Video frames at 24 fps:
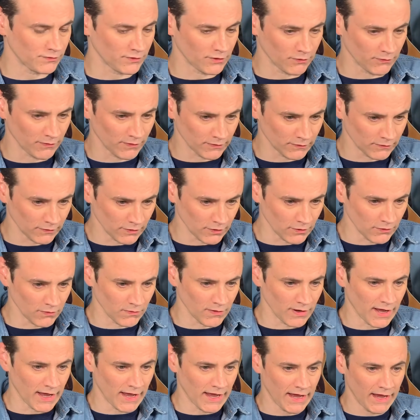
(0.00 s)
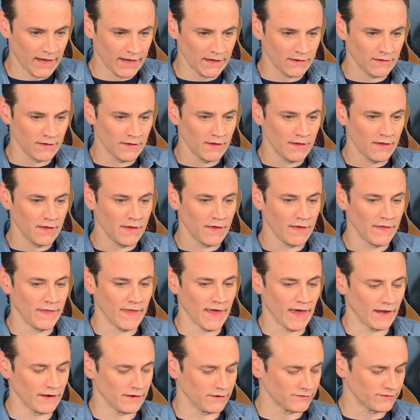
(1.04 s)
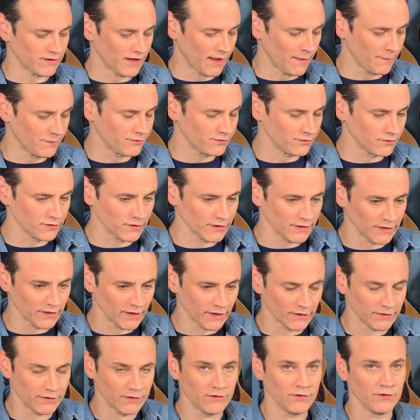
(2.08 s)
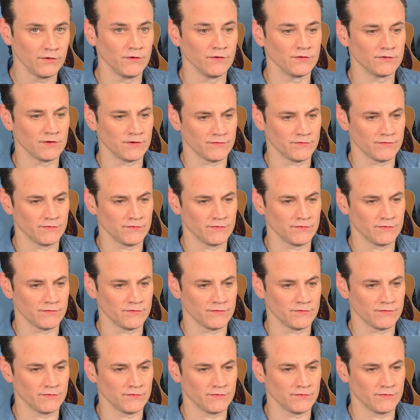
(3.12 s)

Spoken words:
You're going low, high. That is absolutely like huge.